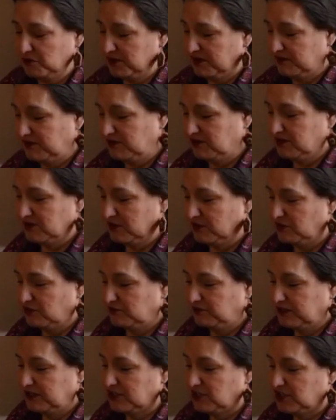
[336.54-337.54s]
weaving or ceinture
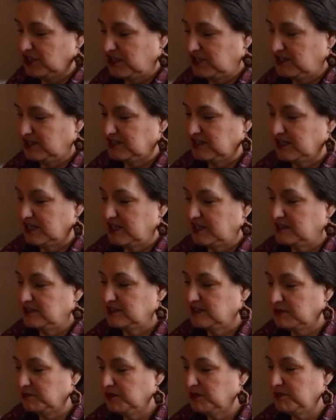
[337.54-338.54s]
flechée is done
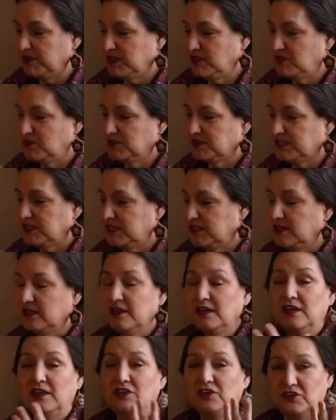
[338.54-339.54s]
simply by using
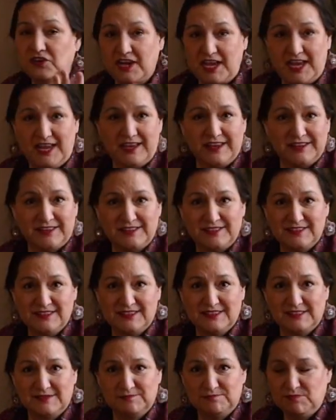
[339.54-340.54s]
your
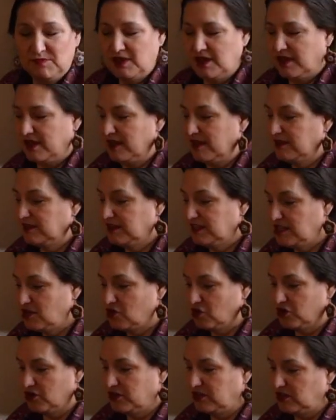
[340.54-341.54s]
hands and the
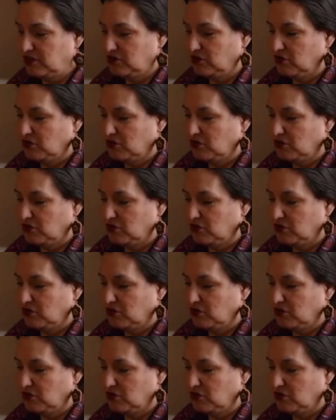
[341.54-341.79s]
yarn that you're